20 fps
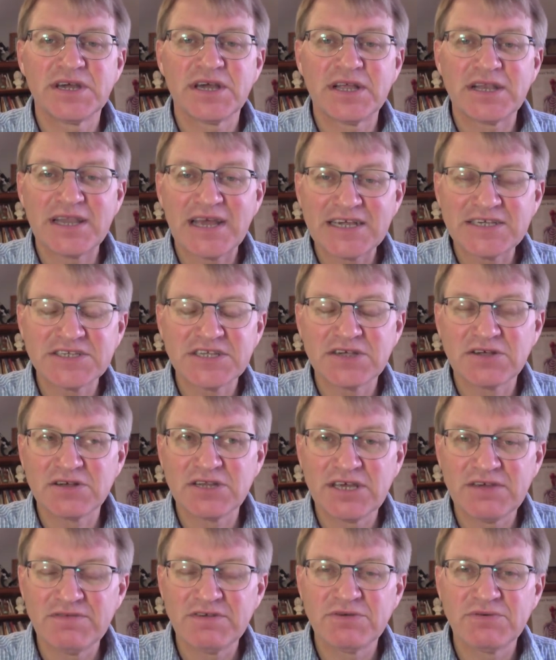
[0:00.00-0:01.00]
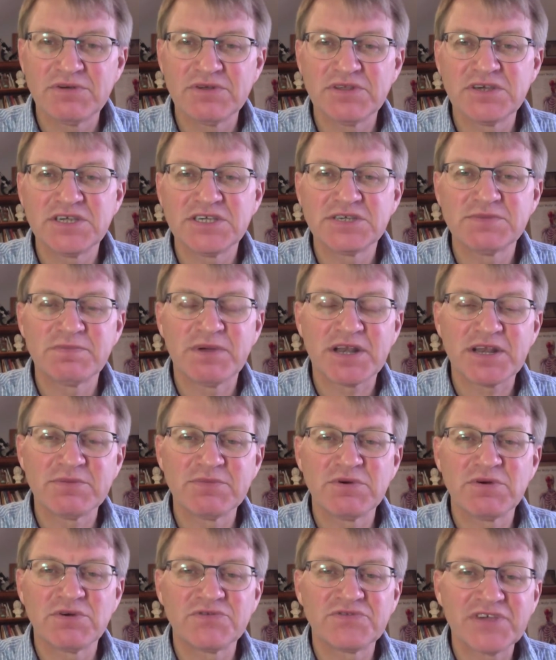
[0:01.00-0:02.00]
Last thing I'll leave you with is
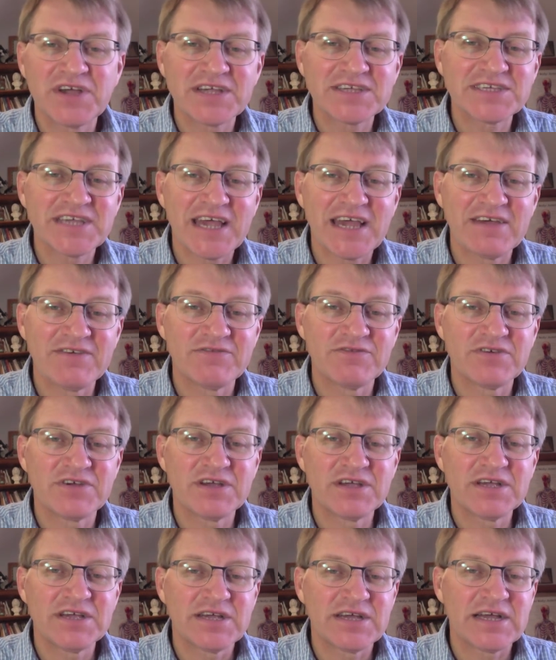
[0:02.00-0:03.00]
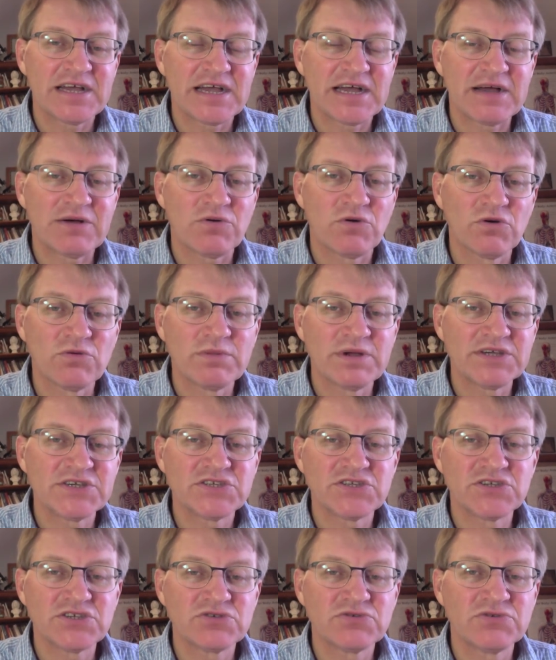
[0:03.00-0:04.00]
buttermilk does have
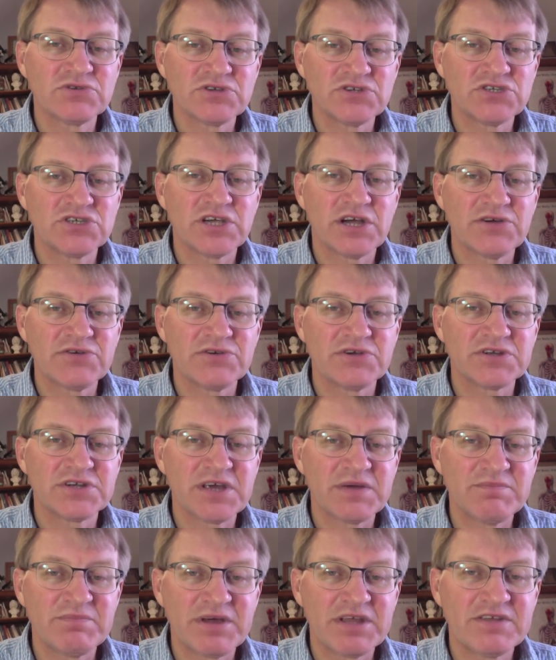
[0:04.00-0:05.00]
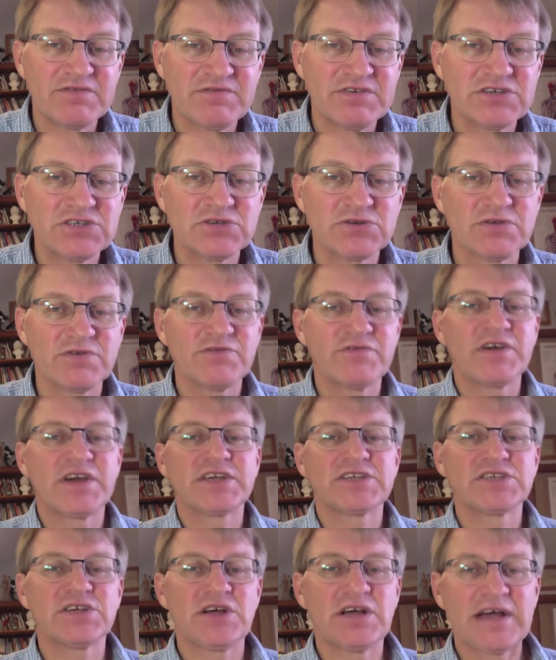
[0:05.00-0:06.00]
almost as good as yogurt, a beneficial
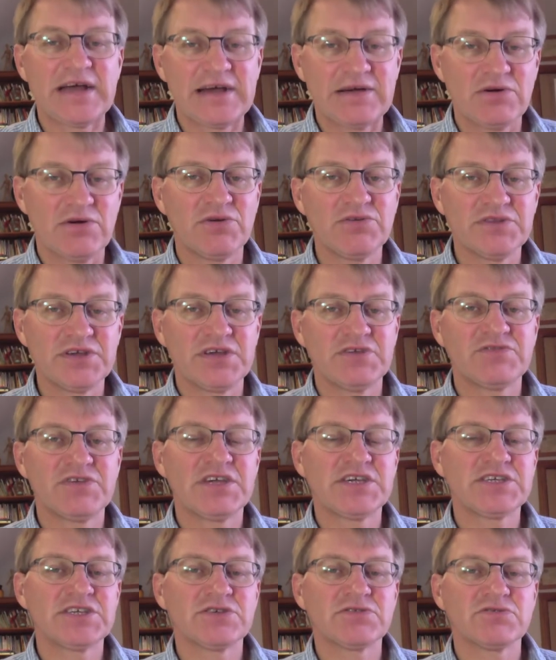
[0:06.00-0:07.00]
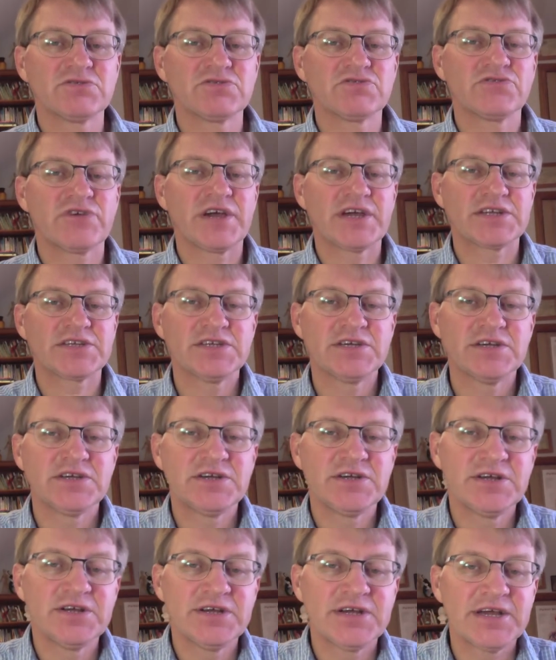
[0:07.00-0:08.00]
effect on the intestinal tract
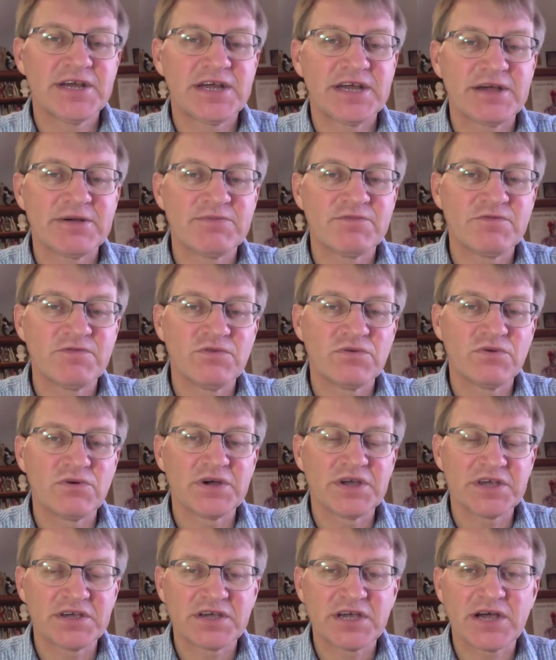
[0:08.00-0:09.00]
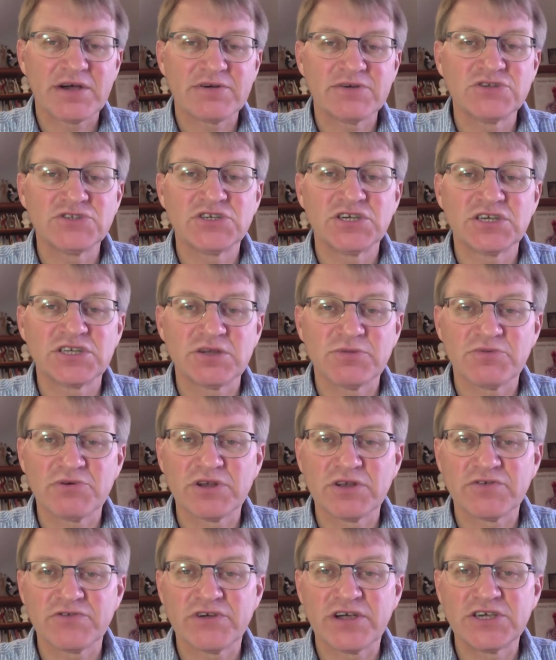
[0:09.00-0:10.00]
for encouraging the
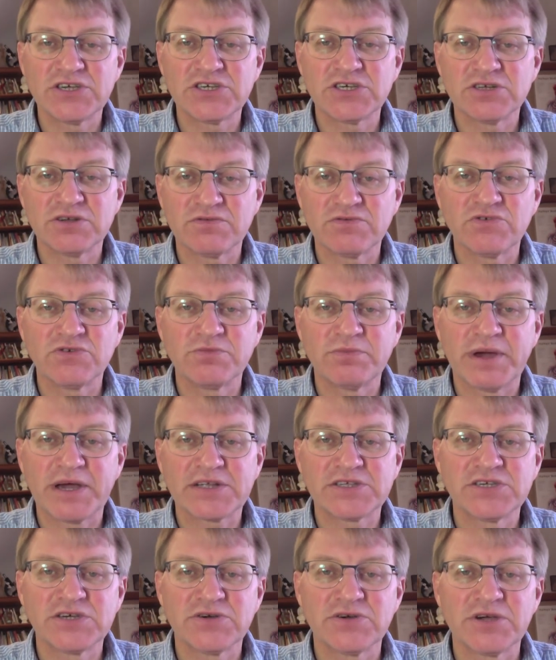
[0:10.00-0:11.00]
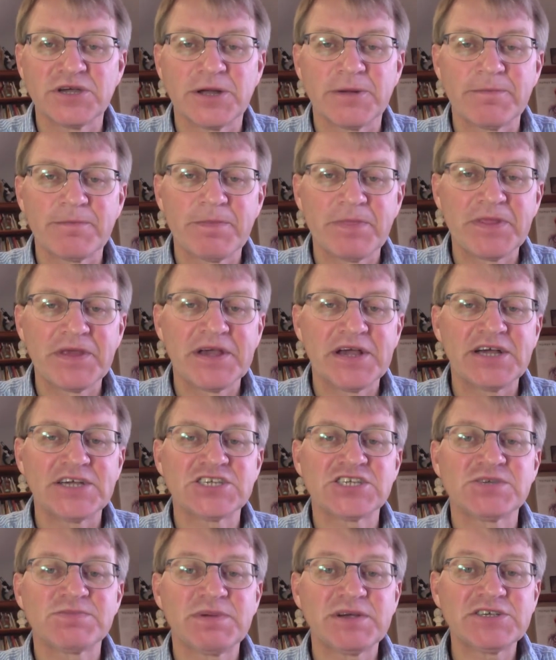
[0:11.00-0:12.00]
proliferation of good bacteria,
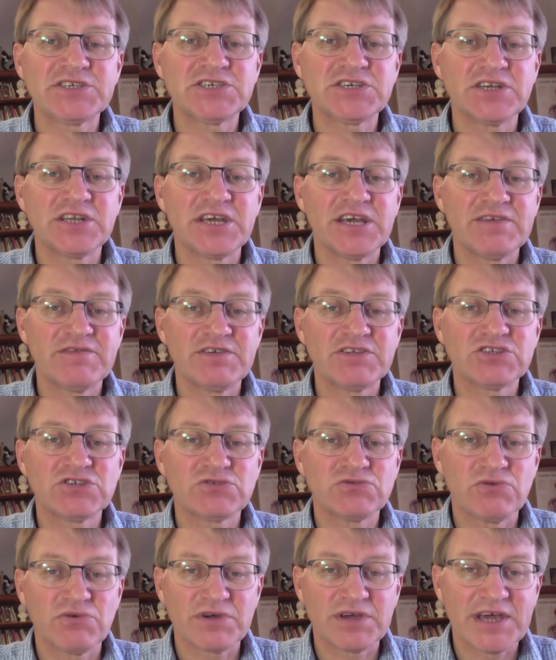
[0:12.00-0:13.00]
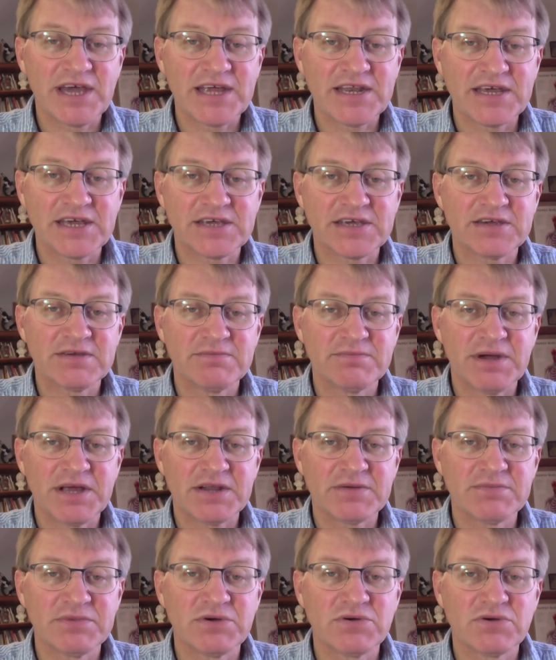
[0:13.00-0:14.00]
especially if it's an organic
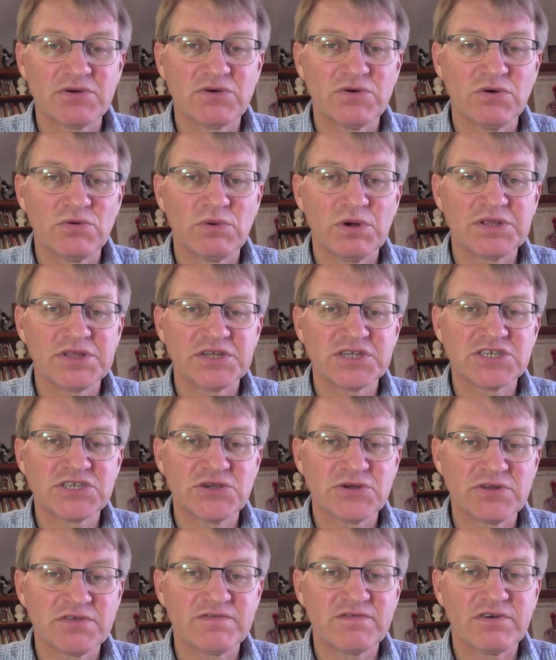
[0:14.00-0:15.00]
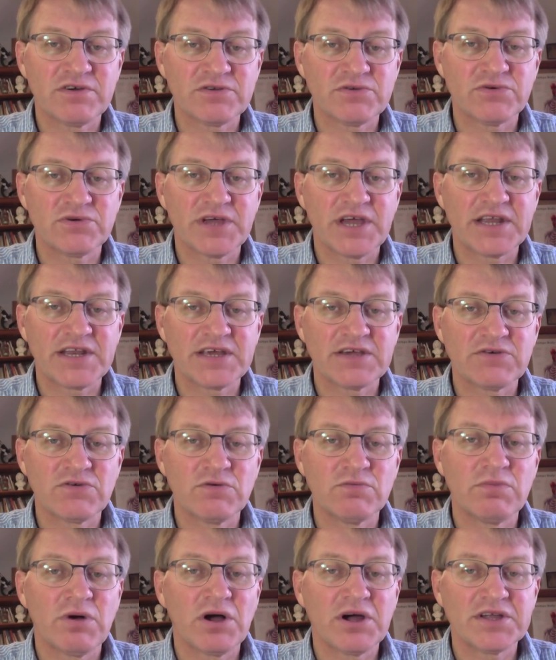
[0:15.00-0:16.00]
buttermilk or one that's certified organic
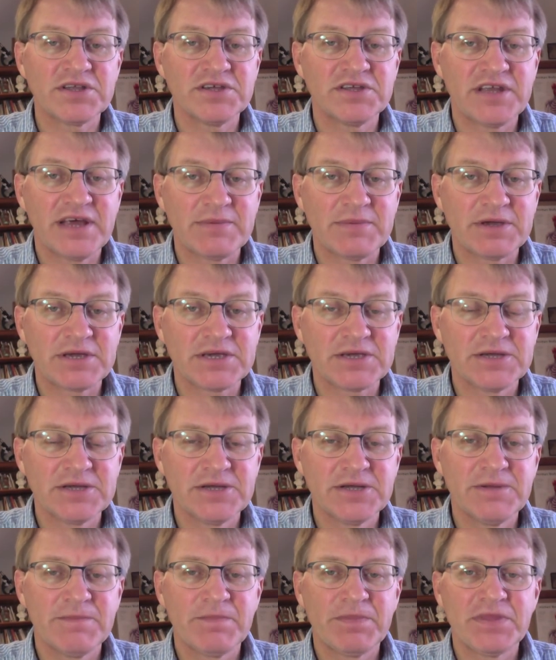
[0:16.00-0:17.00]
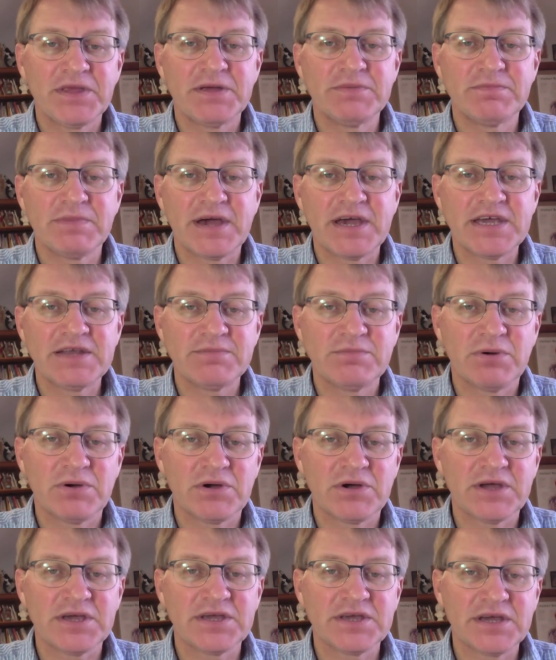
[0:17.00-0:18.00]
or biodynamic and made
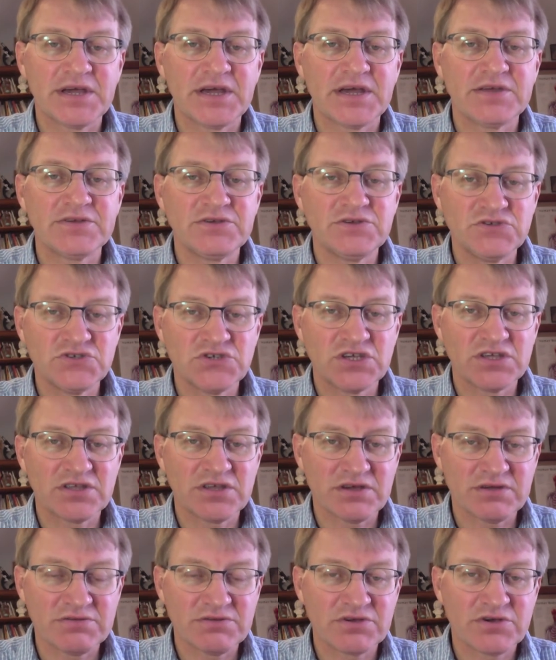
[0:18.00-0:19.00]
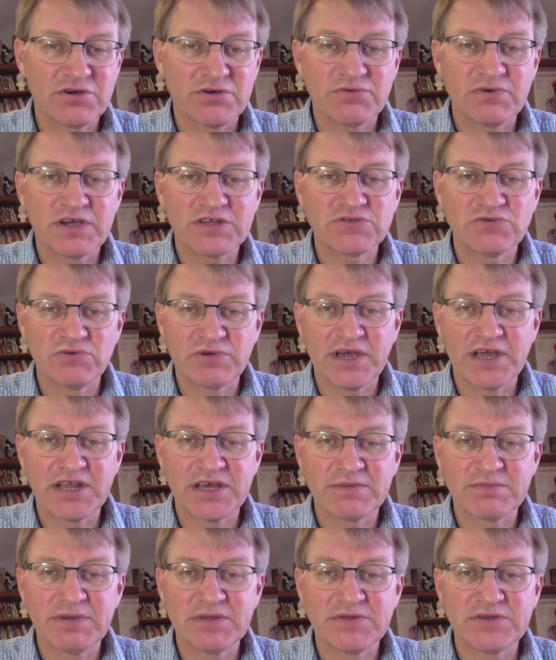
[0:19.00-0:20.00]
by using the correct
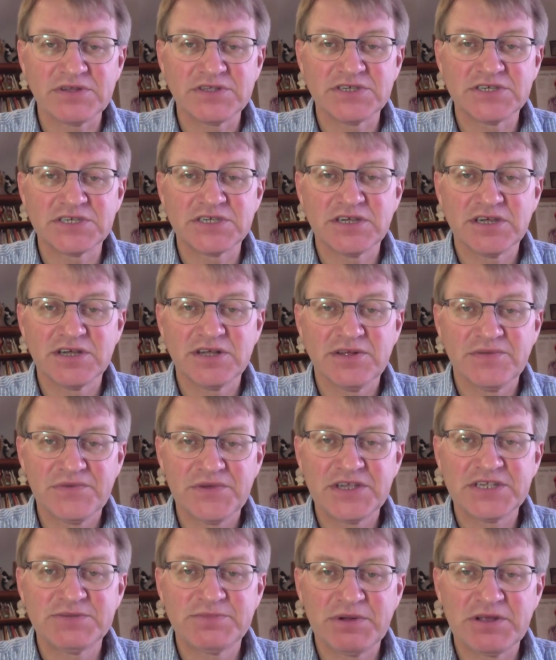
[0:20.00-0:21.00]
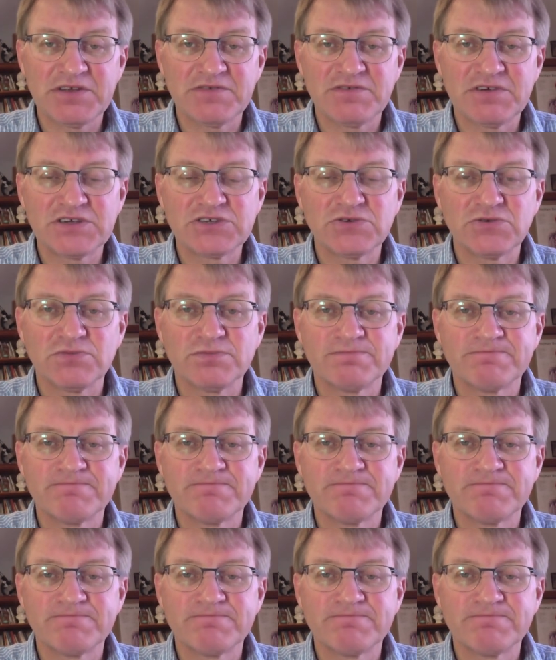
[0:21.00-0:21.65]
organic methods. It's beneficial.